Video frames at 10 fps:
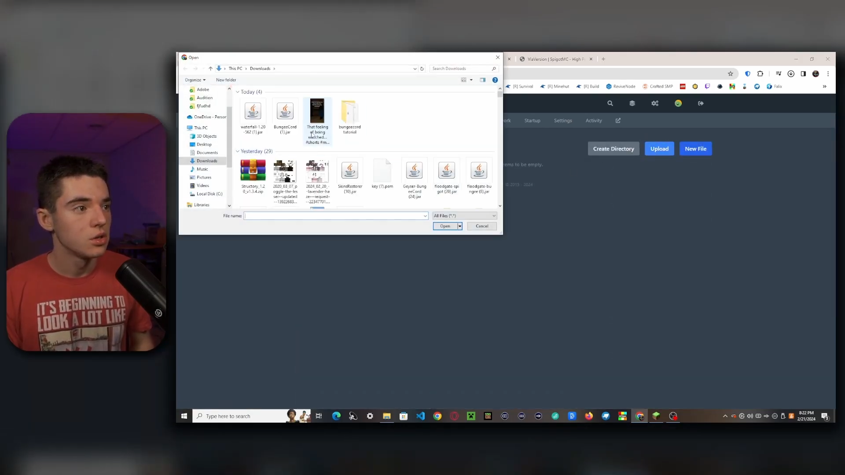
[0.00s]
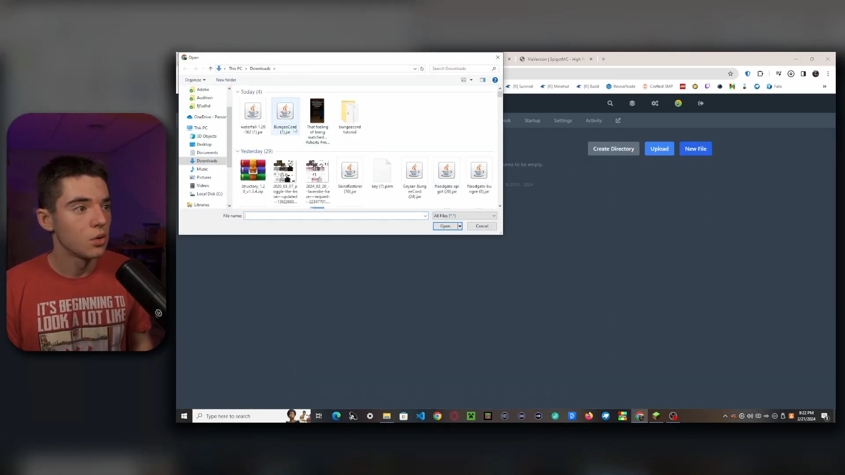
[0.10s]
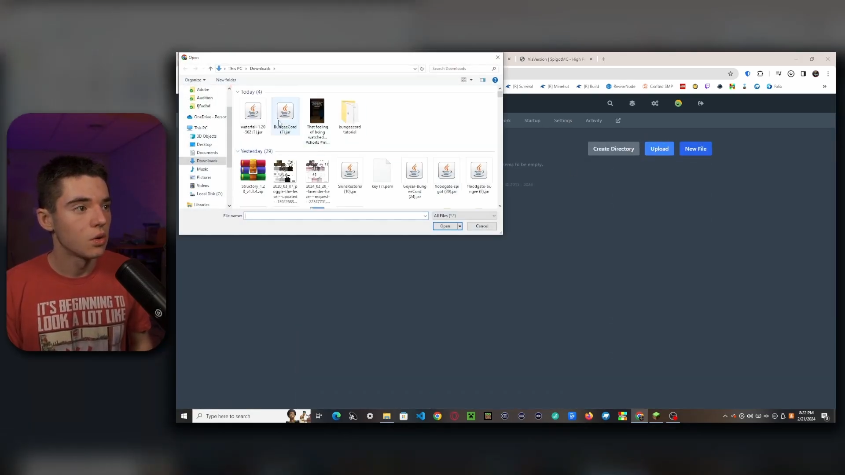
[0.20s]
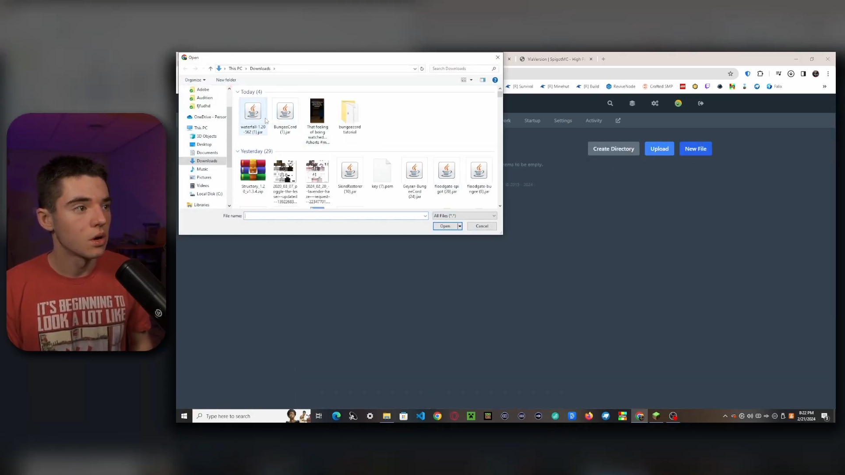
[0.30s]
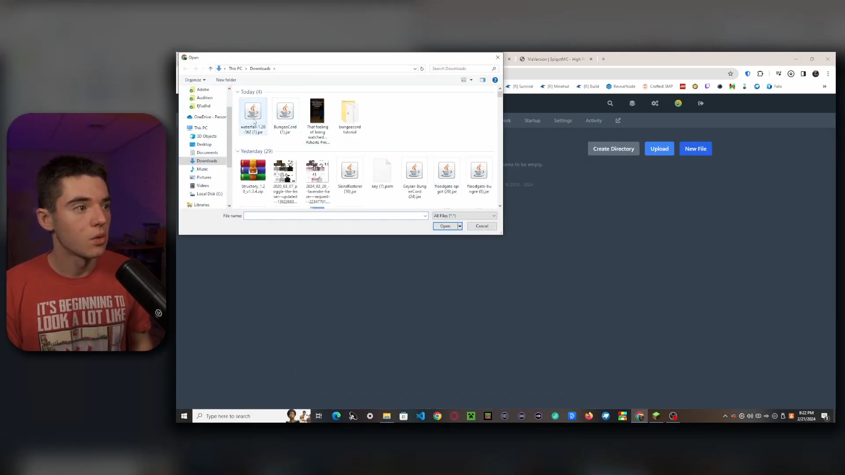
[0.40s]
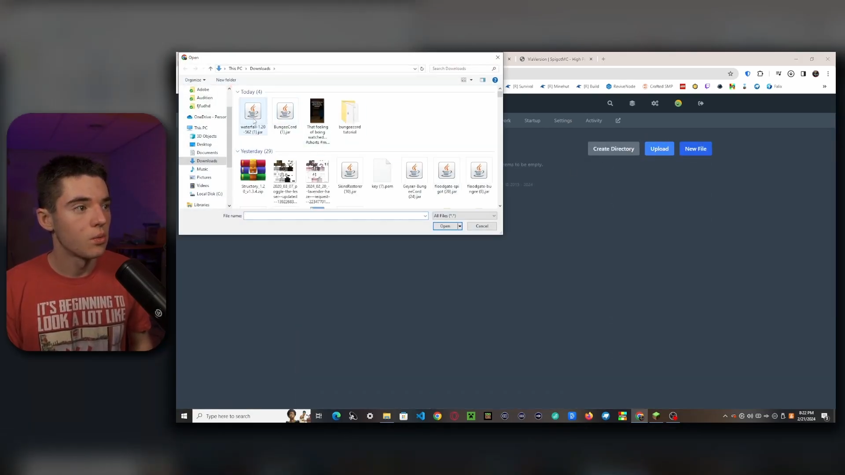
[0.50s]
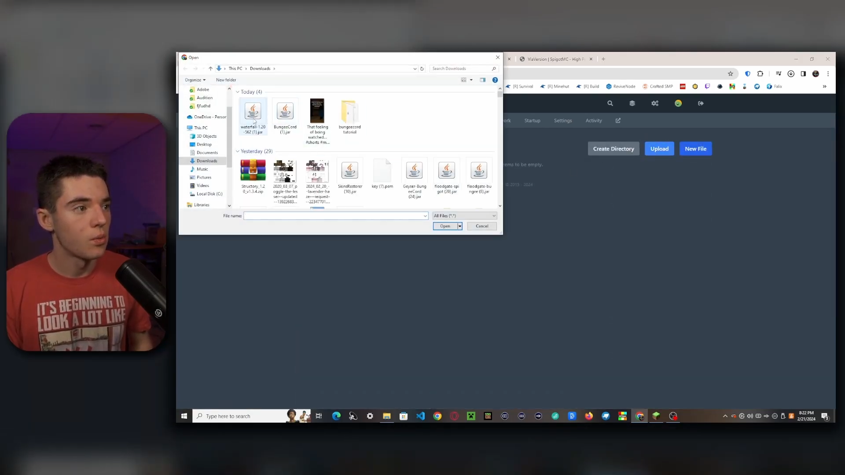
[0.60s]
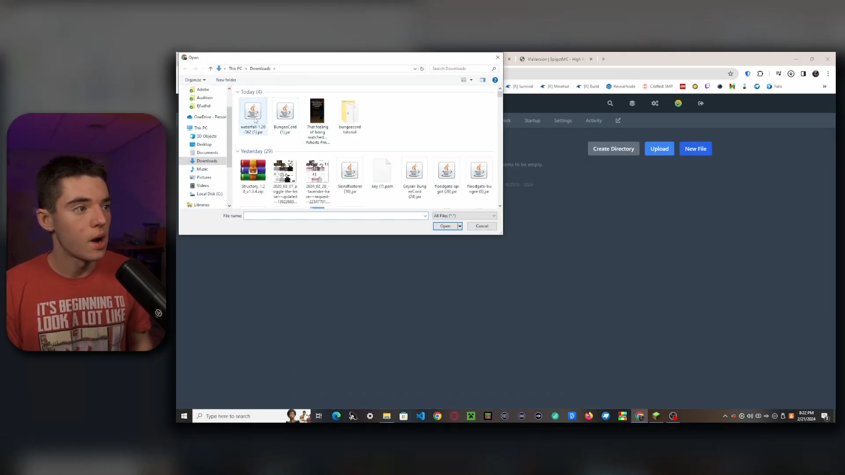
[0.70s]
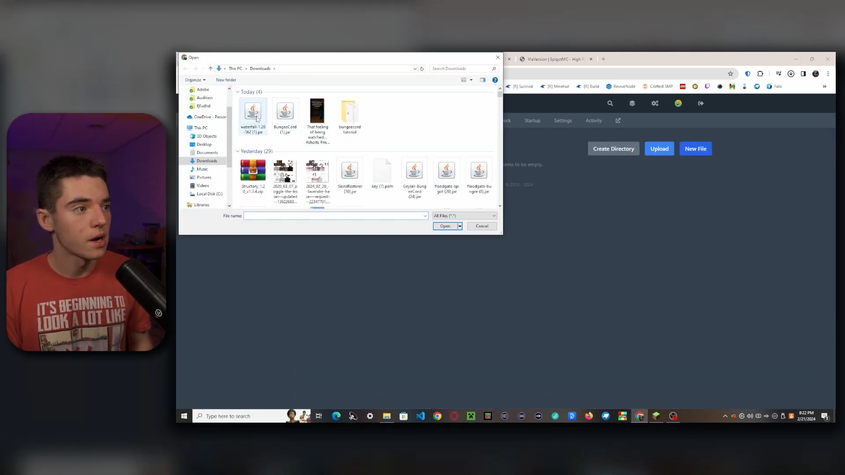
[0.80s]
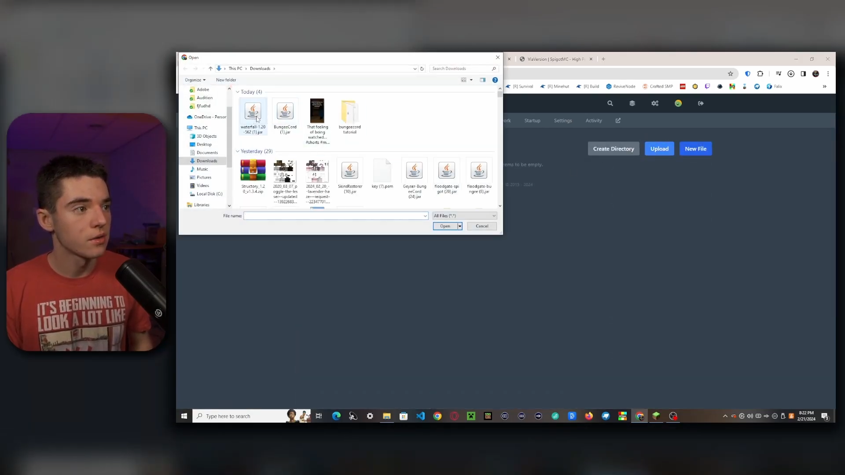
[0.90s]
your
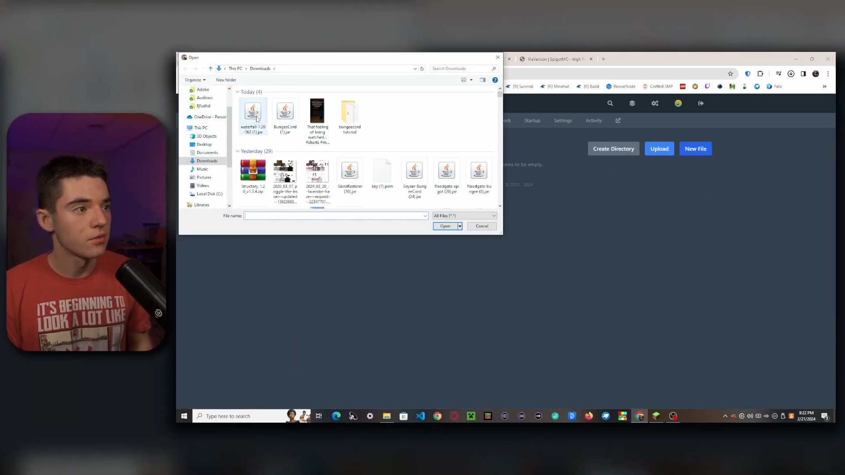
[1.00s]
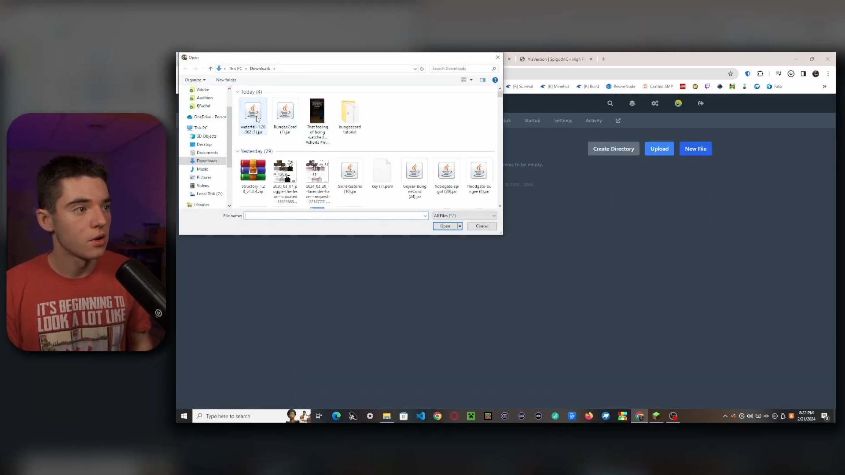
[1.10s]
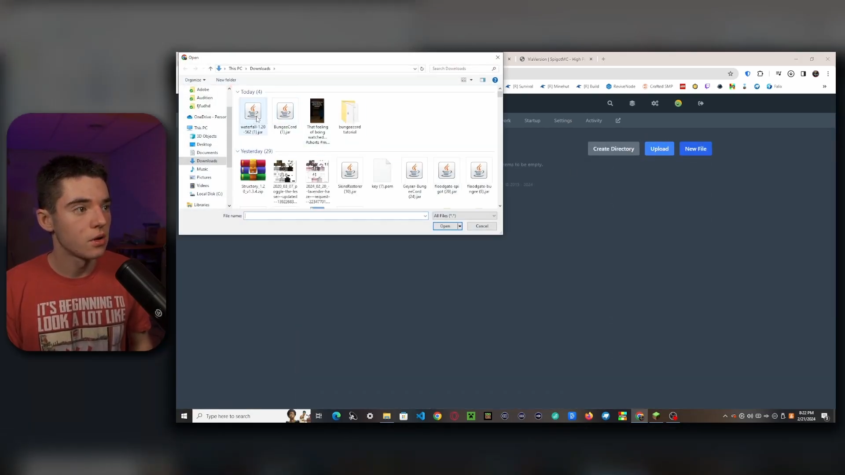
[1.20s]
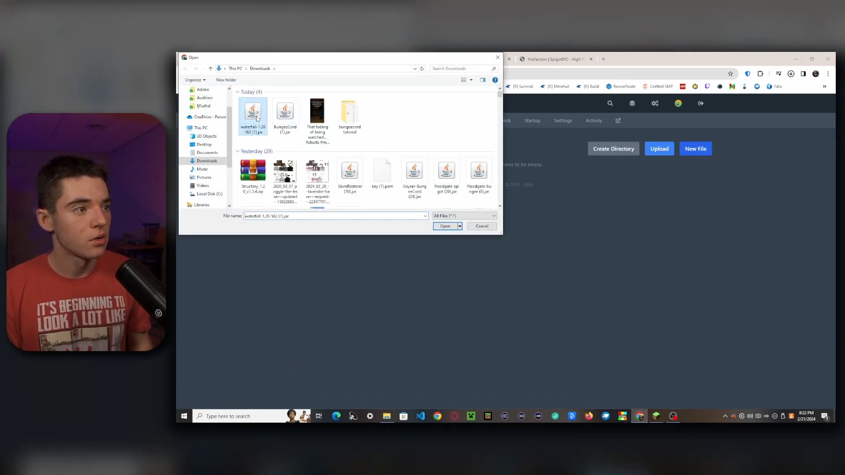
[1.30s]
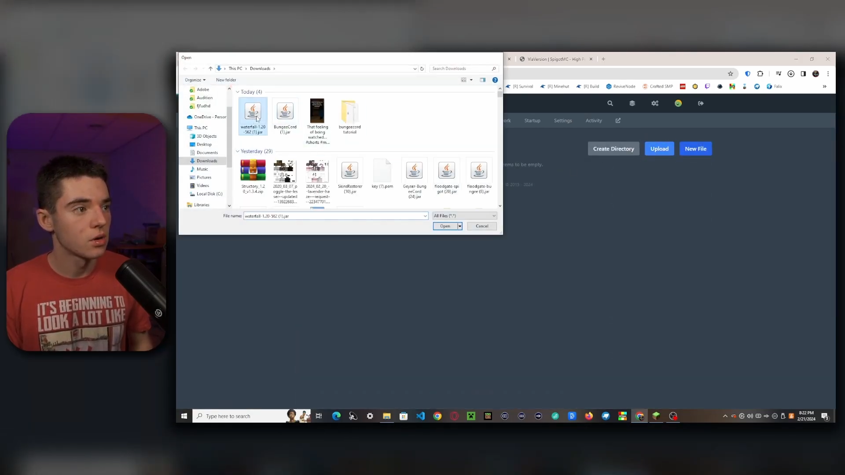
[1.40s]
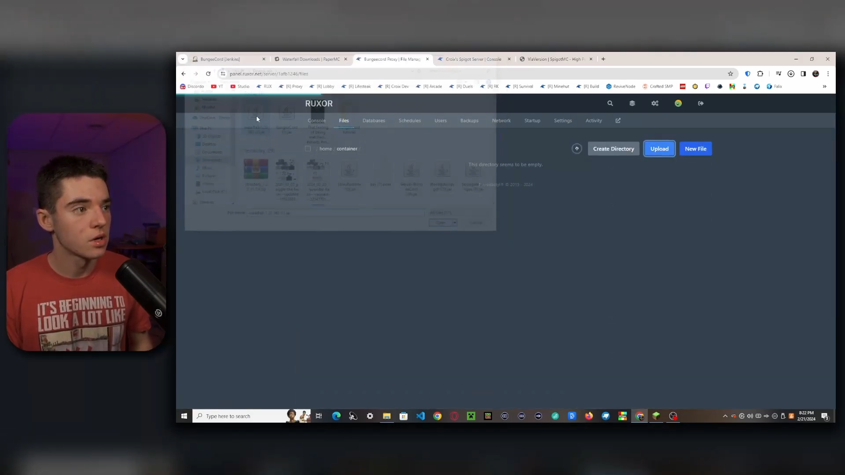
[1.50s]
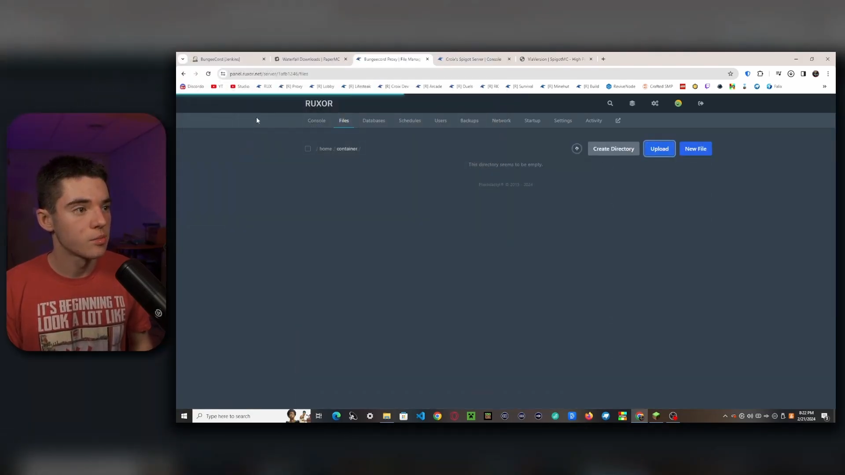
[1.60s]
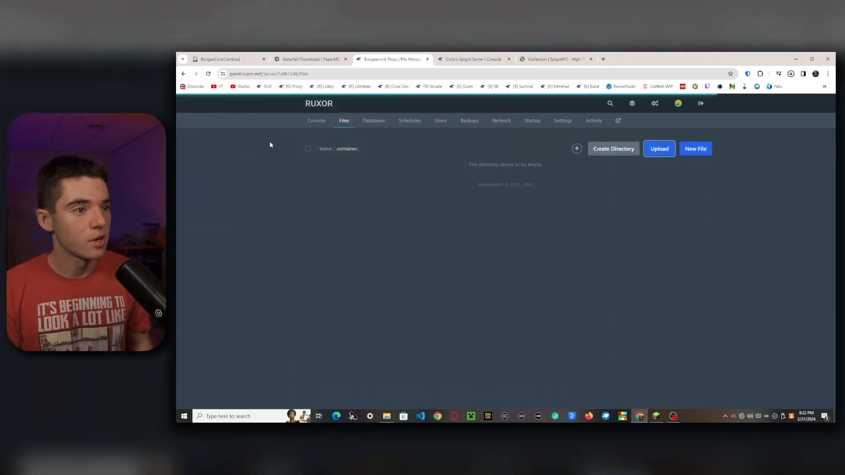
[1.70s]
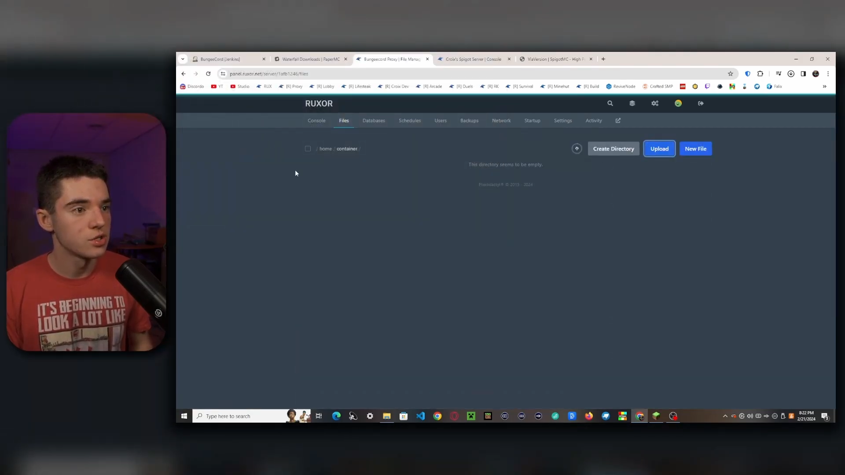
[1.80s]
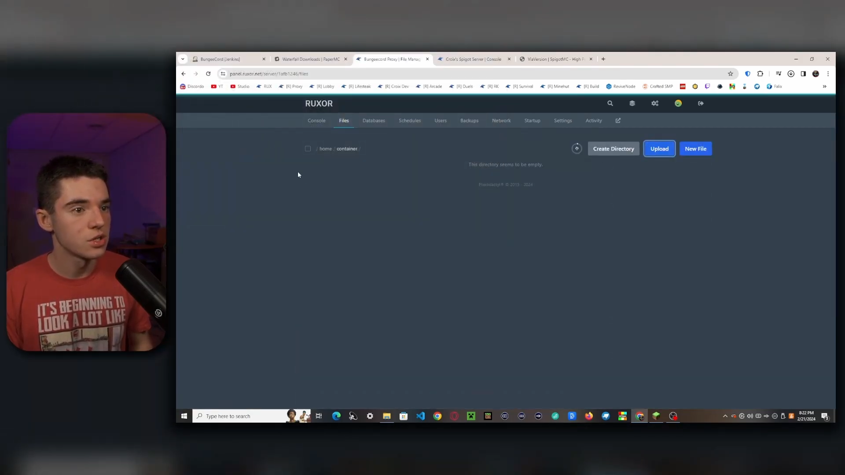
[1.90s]
Waterfall or
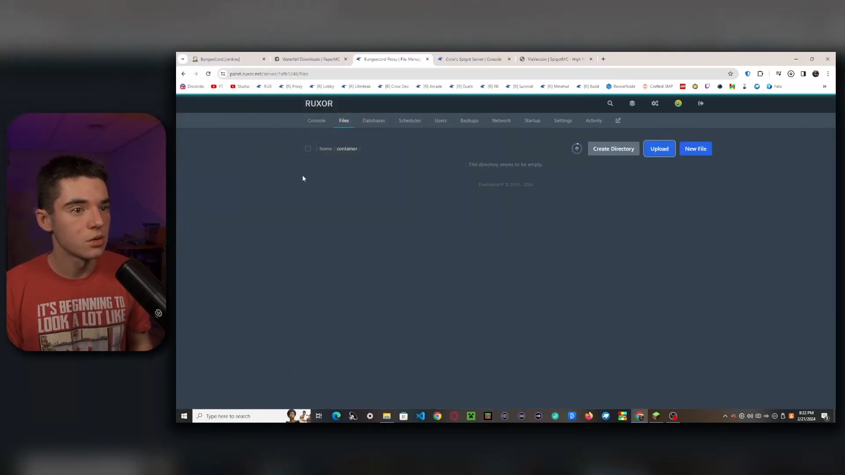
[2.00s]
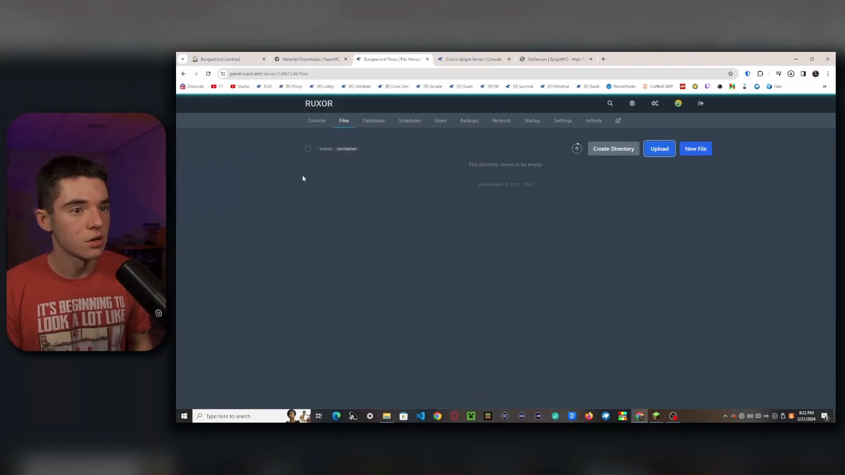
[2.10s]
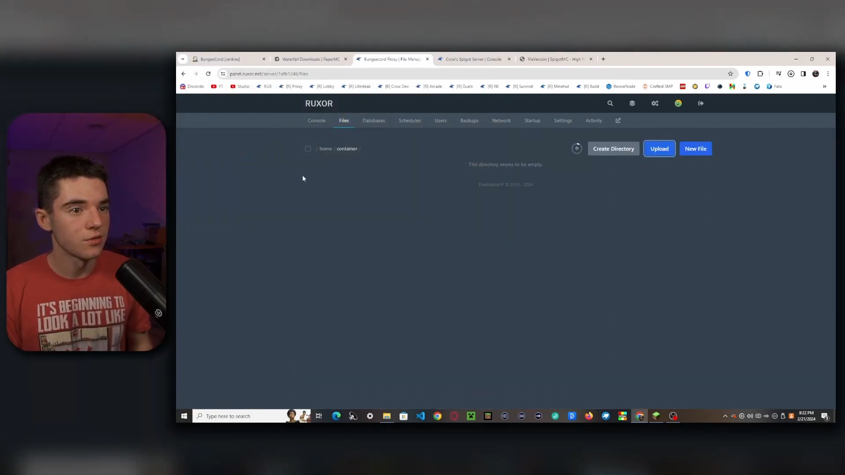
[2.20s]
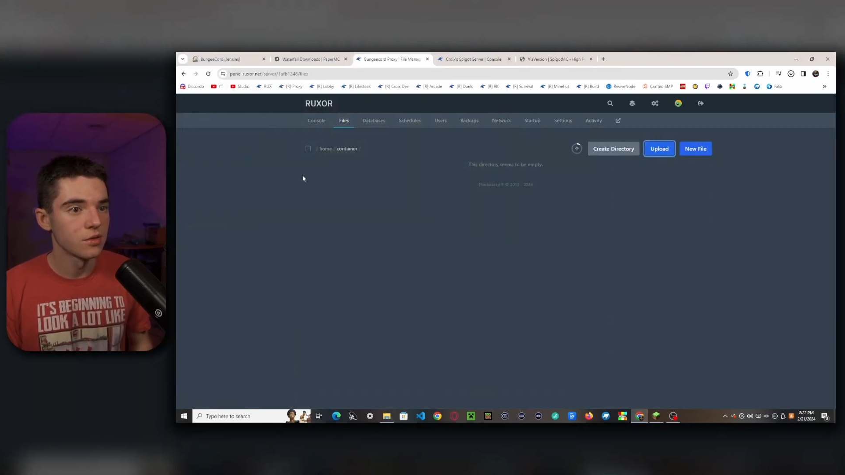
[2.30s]
your BungeeCord.